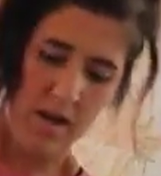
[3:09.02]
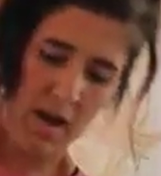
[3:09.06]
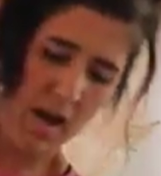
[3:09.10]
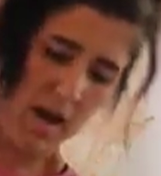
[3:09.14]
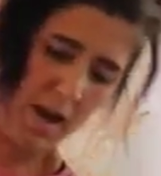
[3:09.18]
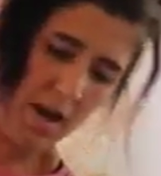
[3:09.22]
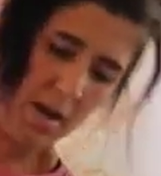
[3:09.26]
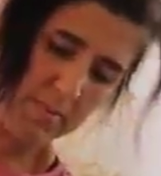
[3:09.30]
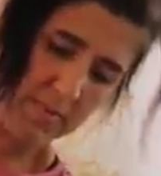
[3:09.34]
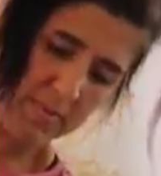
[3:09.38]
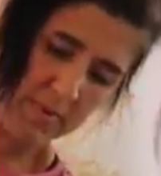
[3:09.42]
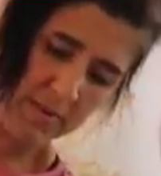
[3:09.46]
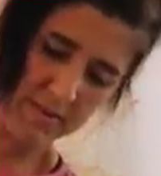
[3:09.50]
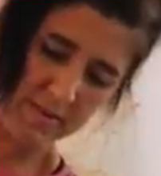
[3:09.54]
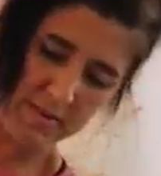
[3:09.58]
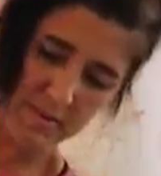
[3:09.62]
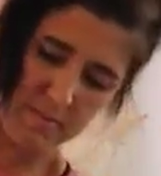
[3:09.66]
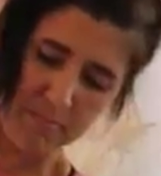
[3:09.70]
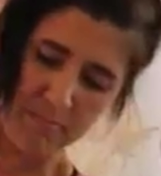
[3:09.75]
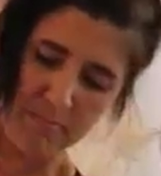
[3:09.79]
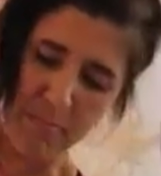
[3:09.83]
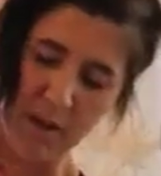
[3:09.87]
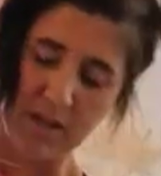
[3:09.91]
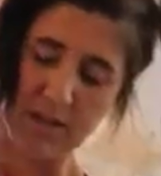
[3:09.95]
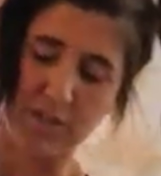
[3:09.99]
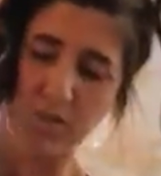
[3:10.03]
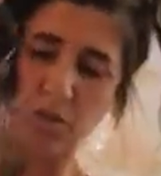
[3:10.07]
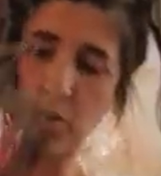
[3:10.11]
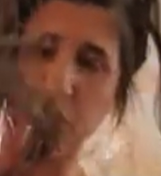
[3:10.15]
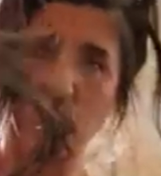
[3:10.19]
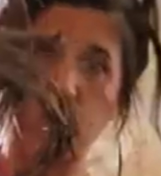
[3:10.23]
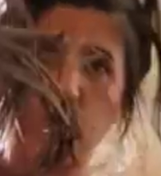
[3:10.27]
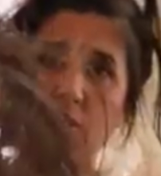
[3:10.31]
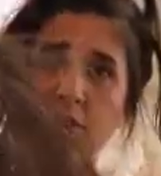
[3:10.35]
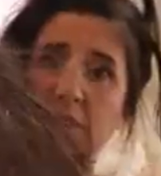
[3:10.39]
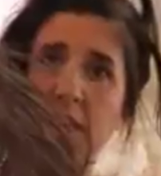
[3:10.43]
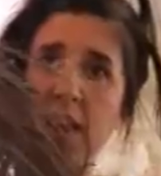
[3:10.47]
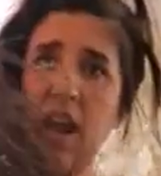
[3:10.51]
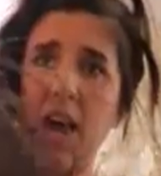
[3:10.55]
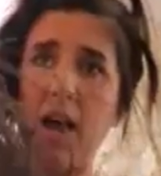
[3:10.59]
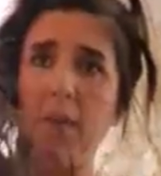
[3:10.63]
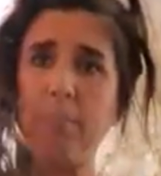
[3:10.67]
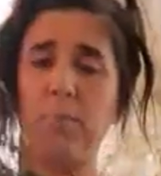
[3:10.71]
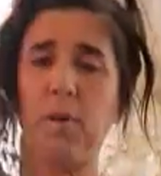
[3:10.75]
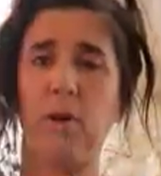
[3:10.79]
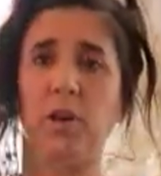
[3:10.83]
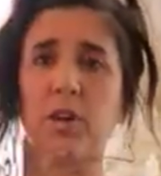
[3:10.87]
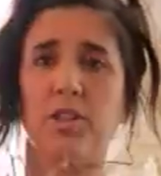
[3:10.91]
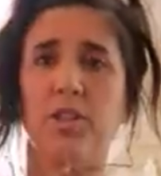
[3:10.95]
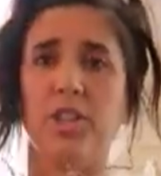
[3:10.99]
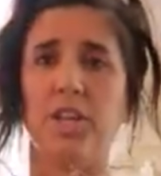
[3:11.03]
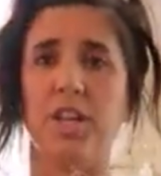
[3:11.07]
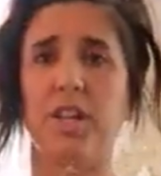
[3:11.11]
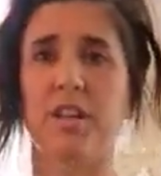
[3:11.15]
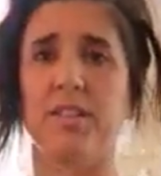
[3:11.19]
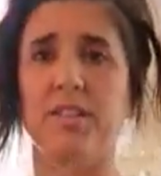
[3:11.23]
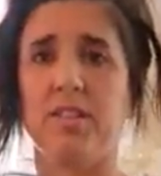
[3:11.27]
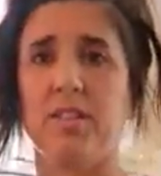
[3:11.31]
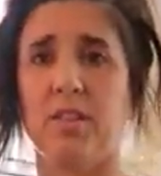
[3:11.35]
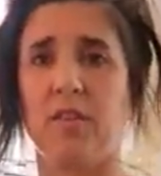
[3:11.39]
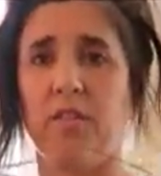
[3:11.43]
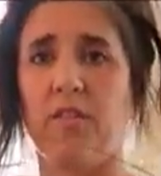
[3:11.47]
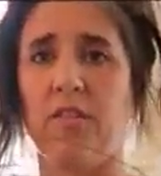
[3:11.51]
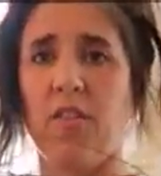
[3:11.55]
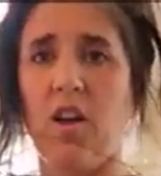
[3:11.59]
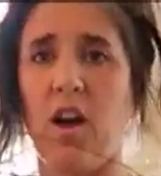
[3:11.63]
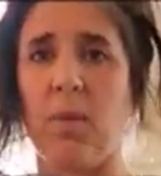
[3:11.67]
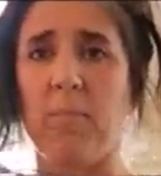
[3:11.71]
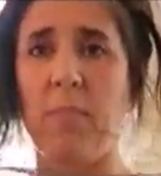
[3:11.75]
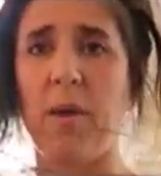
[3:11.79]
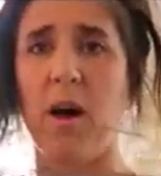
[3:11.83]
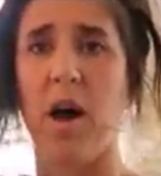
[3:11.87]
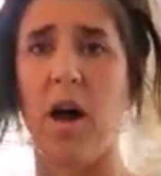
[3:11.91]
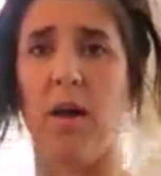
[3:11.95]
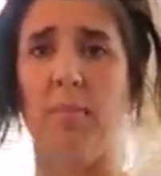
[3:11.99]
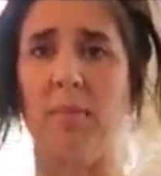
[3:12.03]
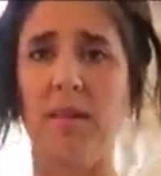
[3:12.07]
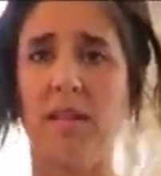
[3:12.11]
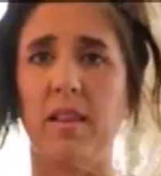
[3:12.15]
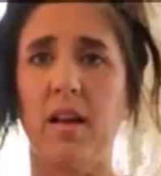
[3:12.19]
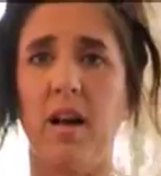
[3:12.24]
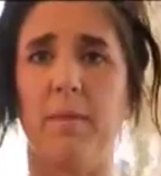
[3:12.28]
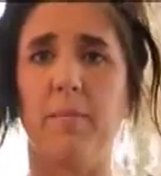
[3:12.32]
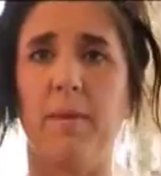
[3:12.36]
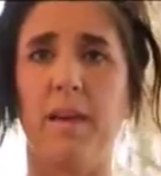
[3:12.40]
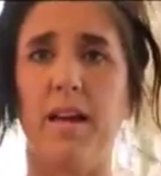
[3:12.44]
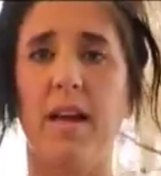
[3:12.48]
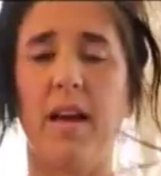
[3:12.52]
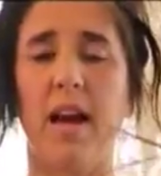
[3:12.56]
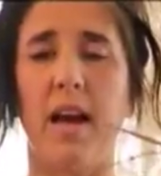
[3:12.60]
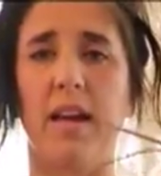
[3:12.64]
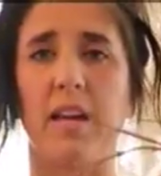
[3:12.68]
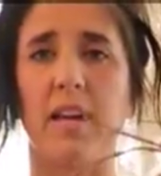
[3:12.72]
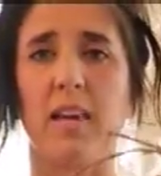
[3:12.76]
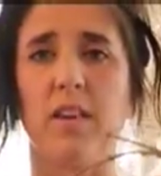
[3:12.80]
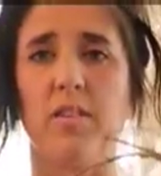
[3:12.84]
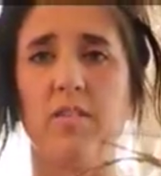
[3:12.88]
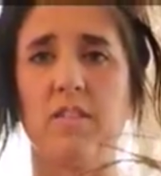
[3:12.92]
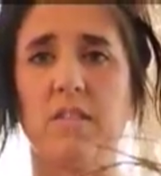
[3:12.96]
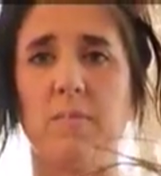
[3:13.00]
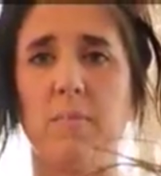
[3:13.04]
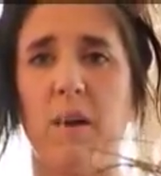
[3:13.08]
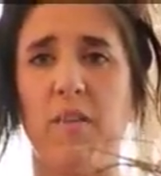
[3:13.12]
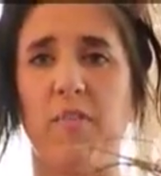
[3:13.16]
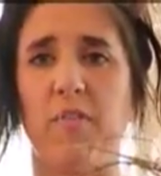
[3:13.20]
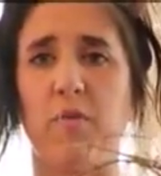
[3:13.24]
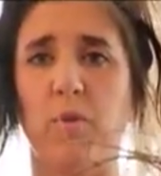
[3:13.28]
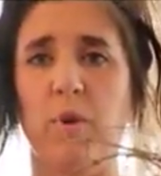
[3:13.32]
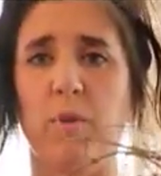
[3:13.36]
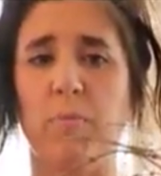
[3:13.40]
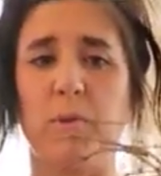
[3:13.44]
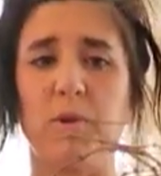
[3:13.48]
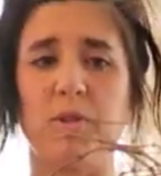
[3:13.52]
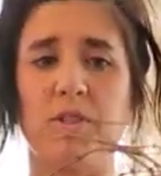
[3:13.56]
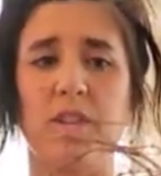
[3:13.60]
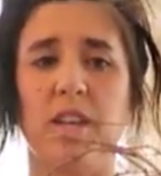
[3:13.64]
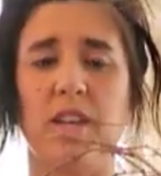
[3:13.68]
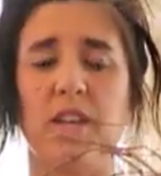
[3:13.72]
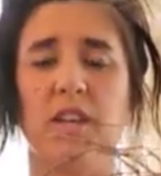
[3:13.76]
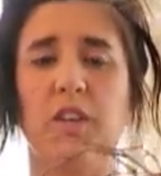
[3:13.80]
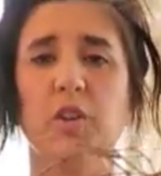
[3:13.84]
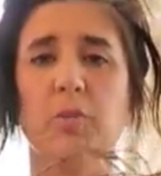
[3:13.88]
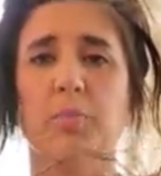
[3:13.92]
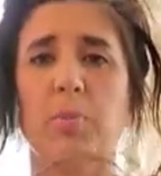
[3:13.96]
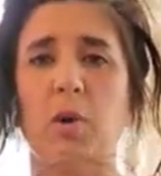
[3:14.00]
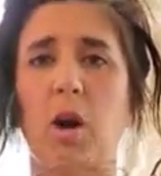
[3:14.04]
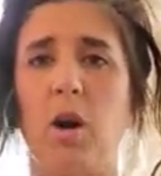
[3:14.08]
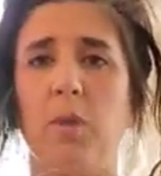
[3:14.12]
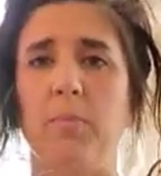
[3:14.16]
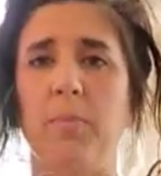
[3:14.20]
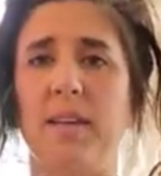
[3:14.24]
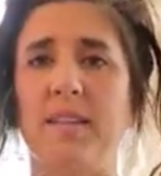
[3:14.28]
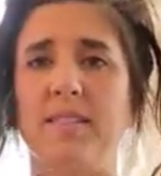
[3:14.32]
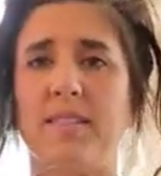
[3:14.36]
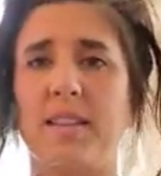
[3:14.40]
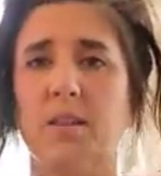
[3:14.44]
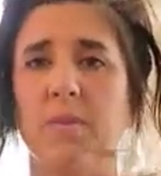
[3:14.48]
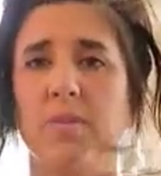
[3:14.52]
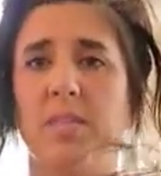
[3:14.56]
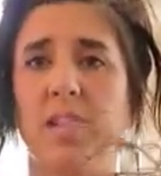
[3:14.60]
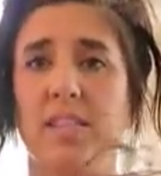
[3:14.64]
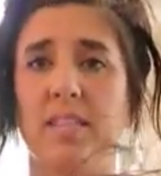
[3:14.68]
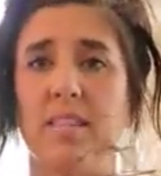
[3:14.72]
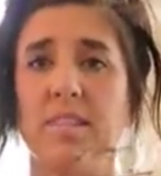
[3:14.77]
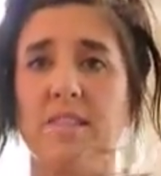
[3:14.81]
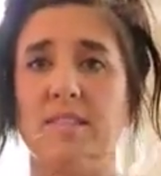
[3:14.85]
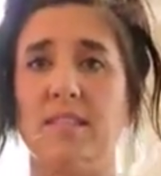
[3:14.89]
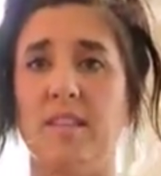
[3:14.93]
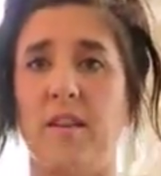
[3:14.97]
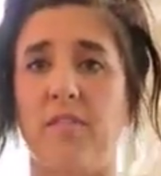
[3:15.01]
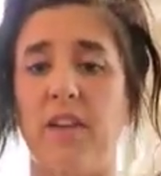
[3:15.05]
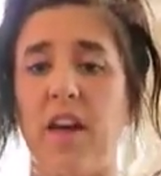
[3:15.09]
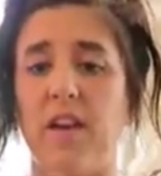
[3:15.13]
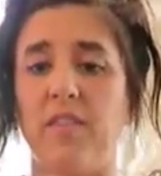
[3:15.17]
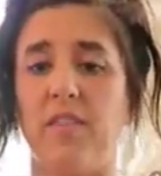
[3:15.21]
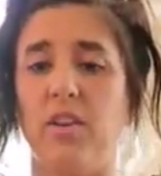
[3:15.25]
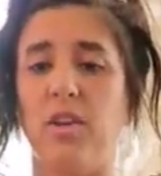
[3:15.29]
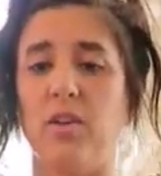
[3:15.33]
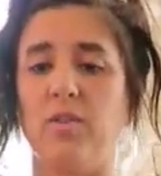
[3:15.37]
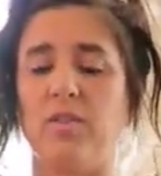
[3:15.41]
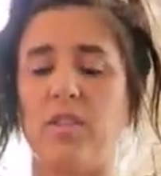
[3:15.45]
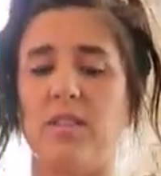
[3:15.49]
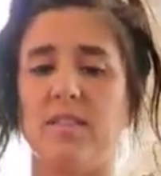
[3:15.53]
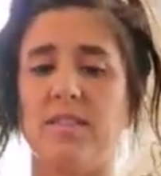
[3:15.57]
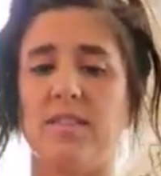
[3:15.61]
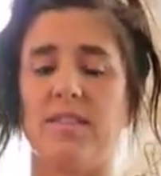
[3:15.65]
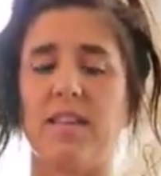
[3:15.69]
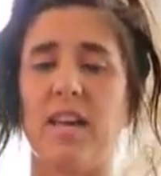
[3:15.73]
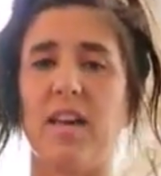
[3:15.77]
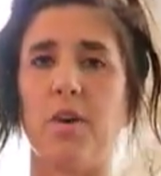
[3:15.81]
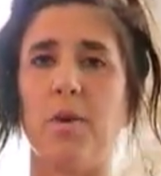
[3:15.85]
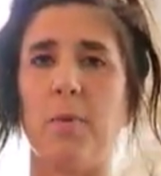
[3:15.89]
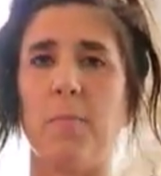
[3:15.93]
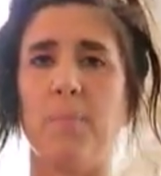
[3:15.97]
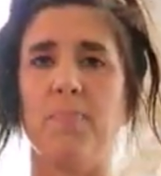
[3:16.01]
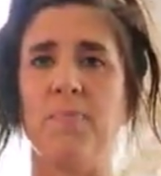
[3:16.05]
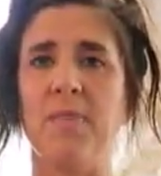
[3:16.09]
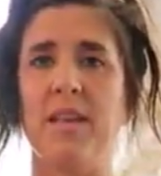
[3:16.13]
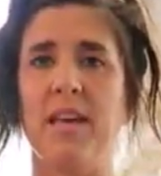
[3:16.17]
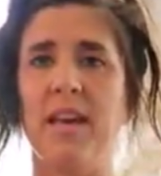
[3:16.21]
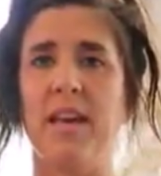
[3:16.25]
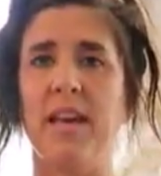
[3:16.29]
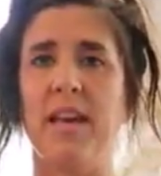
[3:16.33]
um, bundle that I purchased from Hobby Lobby. I used my forty percent coupon because I don't think this stuff ever goes on sale.